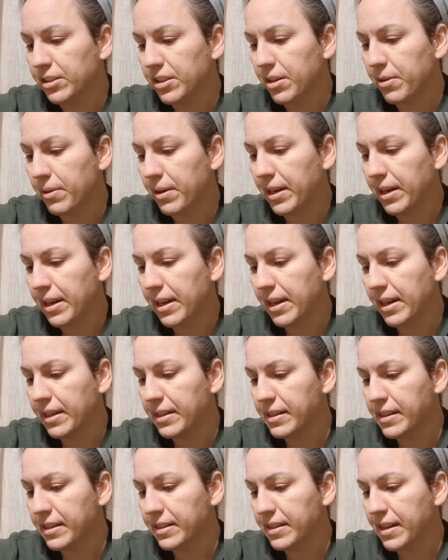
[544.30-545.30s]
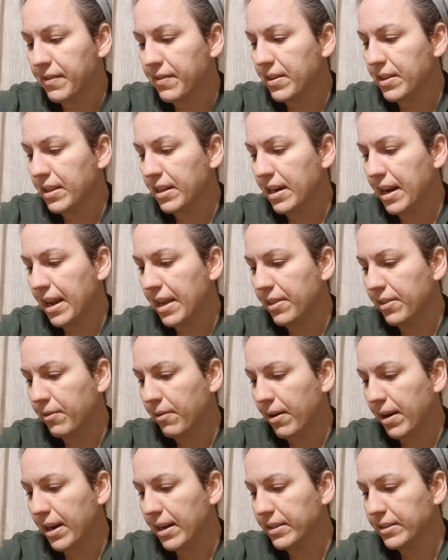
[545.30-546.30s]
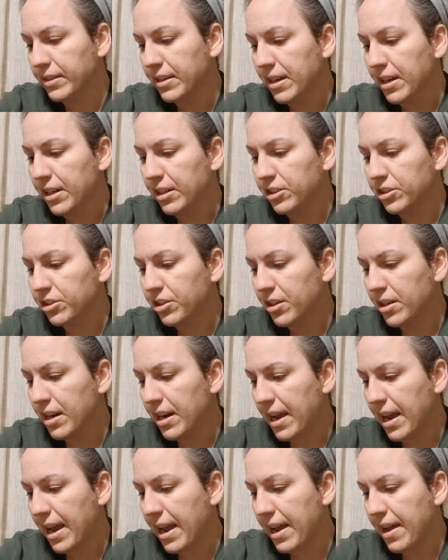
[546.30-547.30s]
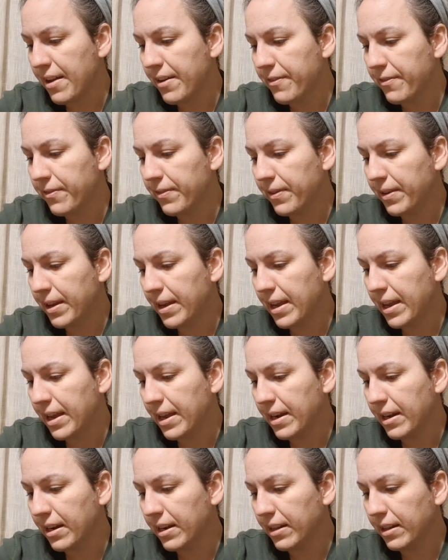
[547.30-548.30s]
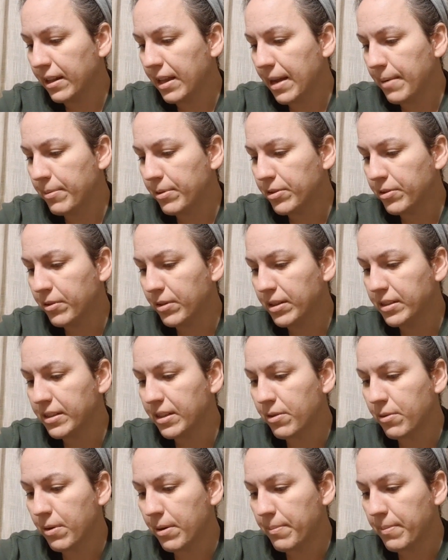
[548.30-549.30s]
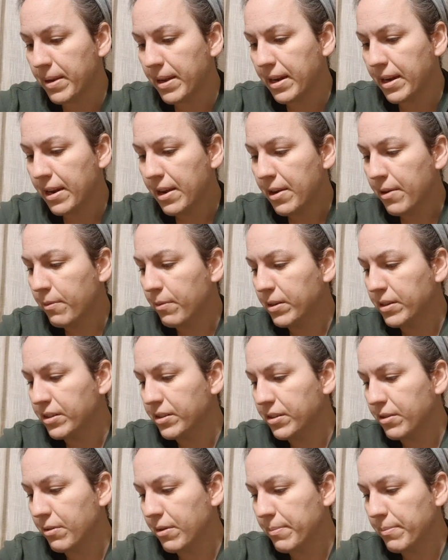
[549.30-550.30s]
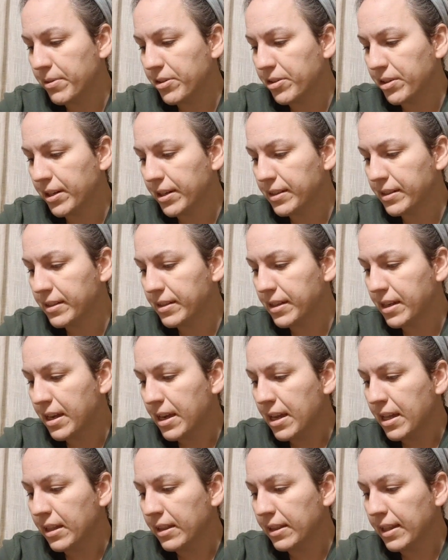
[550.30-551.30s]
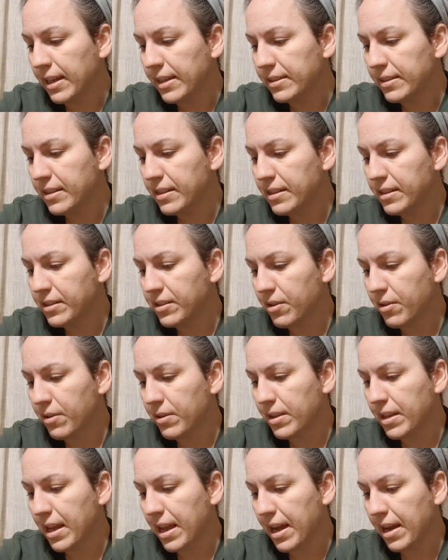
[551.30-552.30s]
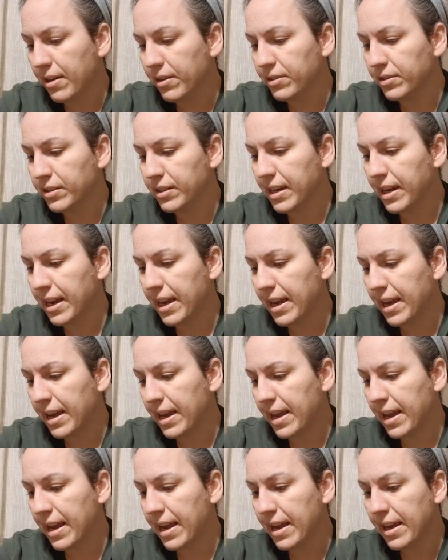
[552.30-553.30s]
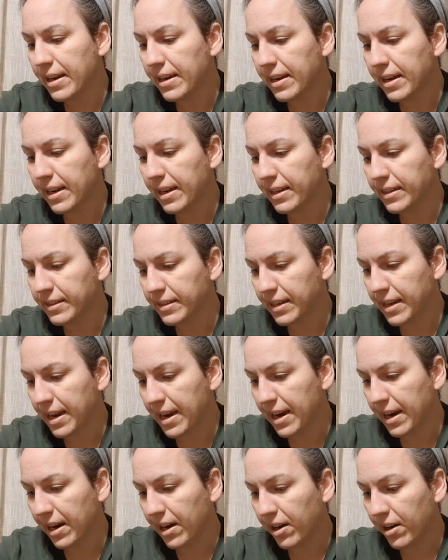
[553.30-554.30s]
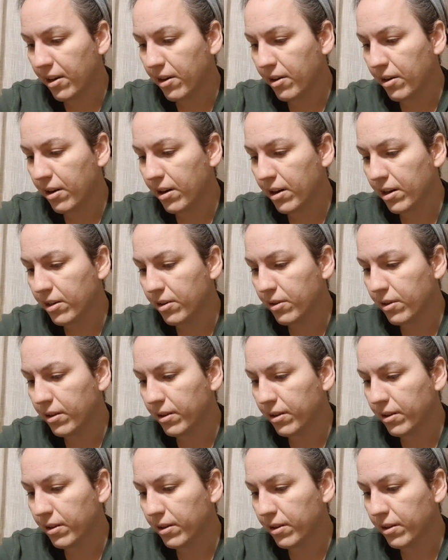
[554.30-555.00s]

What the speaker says: sewing in the 7th and 8th grades should have its laboratories equipment with sewing machines. Lessons on the house and its care are